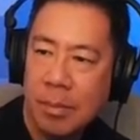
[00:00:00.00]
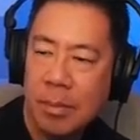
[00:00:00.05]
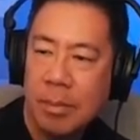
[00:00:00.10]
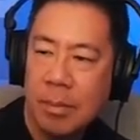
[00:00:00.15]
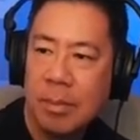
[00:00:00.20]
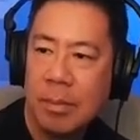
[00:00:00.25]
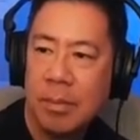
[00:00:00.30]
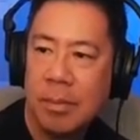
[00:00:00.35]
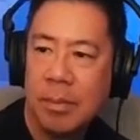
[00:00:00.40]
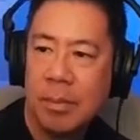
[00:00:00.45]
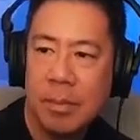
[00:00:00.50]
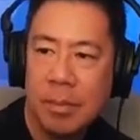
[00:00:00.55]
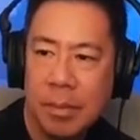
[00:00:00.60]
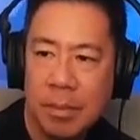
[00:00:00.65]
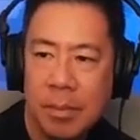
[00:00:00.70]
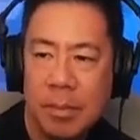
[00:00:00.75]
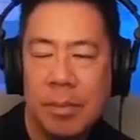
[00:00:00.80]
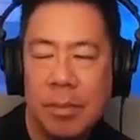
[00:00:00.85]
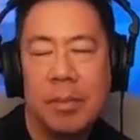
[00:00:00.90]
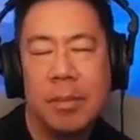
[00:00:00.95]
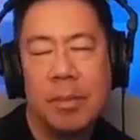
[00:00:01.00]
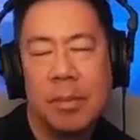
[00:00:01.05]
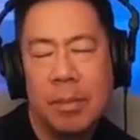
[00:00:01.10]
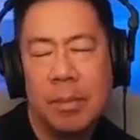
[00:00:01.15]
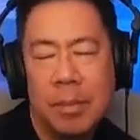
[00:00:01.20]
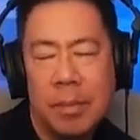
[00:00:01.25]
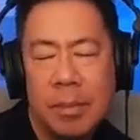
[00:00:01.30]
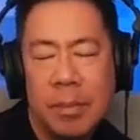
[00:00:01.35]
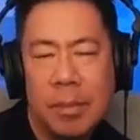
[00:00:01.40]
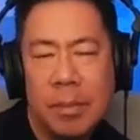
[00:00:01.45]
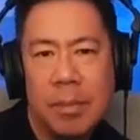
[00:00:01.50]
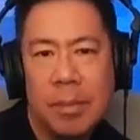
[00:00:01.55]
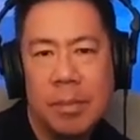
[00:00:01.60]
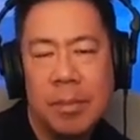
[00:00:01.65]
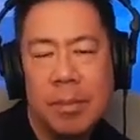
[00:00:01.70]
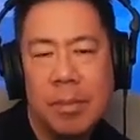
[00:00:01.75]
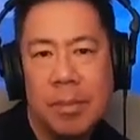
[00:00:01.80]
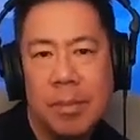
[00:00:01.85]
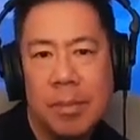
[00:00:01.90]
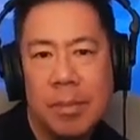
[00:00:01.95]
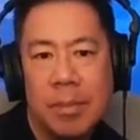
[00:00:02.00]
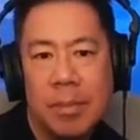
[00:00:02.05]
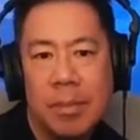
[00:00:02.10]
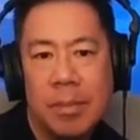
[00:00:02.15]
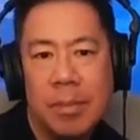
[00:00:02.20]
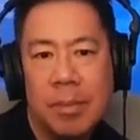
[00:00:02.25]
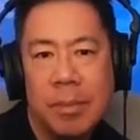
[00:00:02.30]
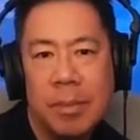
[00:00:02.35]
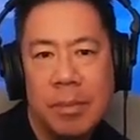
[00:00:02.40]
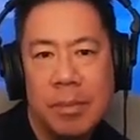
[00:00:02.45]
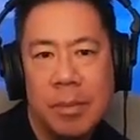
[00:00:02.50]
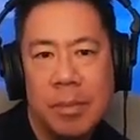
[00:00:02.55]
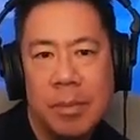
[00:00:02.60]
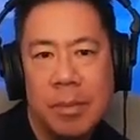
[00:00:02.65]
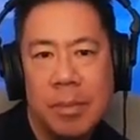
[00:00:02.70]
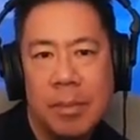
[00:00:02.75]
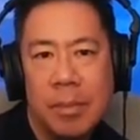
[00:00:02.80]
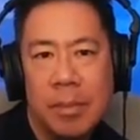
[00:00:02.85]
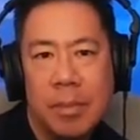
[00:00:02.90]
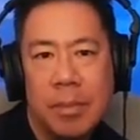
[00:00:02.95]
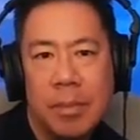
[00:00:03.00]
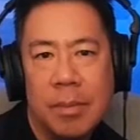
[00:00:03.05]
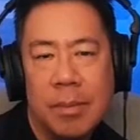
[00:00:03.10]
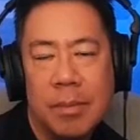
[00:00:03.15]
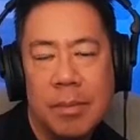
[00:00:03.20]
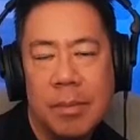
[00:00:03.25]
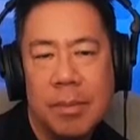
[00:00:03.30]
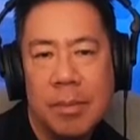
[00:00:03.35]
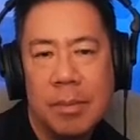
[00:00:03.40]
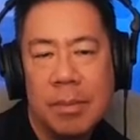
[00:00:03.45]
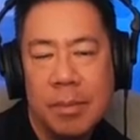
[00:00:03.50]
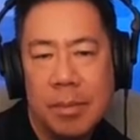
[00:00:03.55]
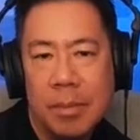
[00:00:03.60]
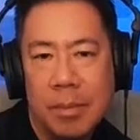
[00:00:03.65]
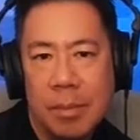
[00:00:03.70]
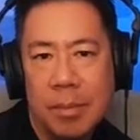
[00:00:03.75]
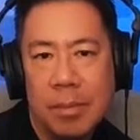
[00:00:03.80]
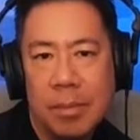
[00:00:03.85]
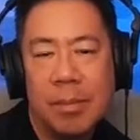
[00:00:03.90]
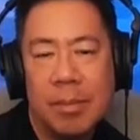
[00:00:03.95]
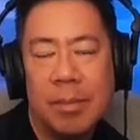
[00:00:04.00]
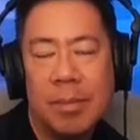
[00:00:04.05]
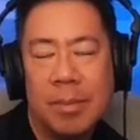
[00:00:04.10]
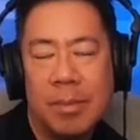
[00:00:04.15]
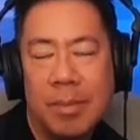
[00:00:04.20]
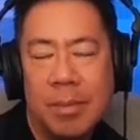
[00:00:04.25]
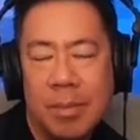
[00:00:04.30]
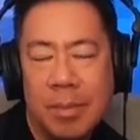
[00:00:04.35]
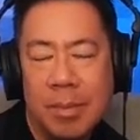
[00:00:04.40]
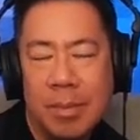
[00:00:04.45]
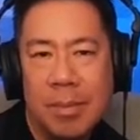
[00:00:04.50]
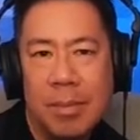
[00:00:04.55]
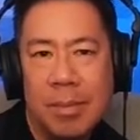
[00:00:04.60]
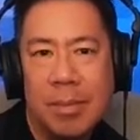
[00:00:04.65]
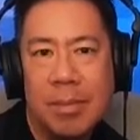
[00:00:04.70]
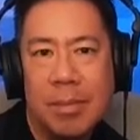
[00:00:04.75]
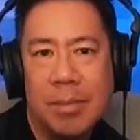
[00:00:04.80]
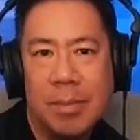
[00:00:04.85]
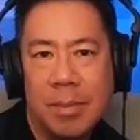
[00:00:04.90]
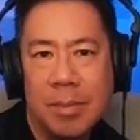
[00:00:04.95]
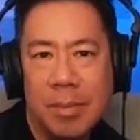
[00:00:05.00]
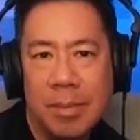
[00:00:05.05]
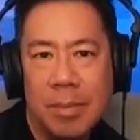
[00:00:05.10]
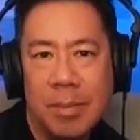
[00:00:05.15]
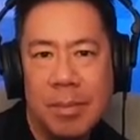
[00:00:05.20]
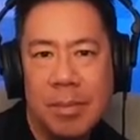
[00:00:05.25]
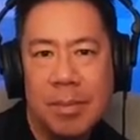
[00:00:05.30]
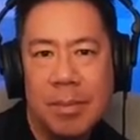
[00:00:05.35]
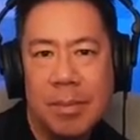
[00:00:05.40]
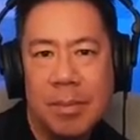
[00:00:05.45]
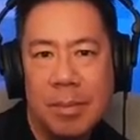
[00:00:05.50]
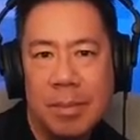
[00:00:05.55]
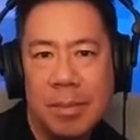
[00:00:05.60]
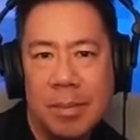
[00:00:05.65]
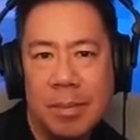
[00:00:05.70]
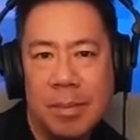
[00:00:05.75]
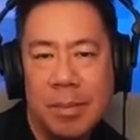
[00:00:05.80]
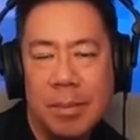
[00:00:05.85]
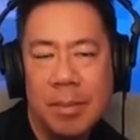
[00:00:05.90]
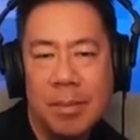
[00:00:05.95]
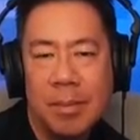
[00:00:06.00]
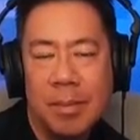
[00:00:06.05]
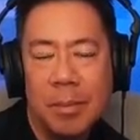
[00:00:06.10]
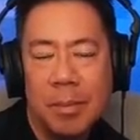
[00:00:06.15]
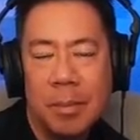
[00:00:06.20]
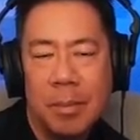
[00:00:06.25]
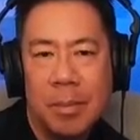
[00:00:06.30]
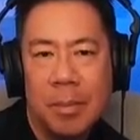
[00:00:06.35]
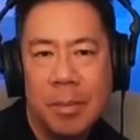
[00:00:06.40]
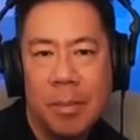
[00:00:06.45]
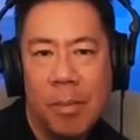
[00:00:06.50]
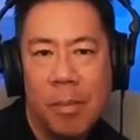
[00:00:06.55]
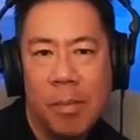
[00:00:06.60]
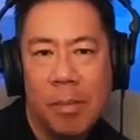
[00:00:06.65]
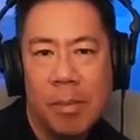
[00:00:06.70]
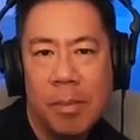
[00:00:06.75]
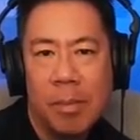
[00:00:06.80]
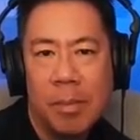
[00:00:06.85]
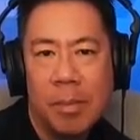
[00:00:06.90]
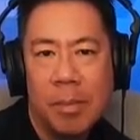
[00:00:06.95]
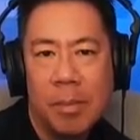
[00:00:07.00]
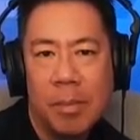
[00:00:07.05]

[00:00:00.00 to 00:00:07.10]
This person isn't speaking.